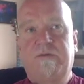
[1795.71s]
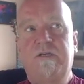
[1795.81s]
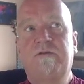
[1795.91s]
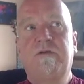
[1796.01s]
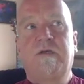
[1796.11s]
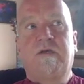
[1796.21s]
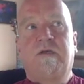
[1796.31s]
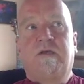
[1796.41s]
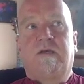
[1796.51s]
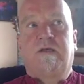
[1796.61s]
When you
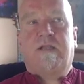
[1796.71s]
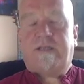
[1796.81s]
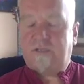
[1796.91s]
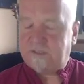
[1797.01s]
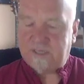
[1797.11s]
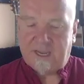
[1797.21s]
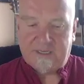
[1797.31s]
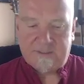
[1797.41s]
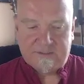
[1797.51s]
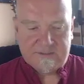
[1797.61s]
like you
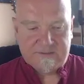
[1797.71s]
say,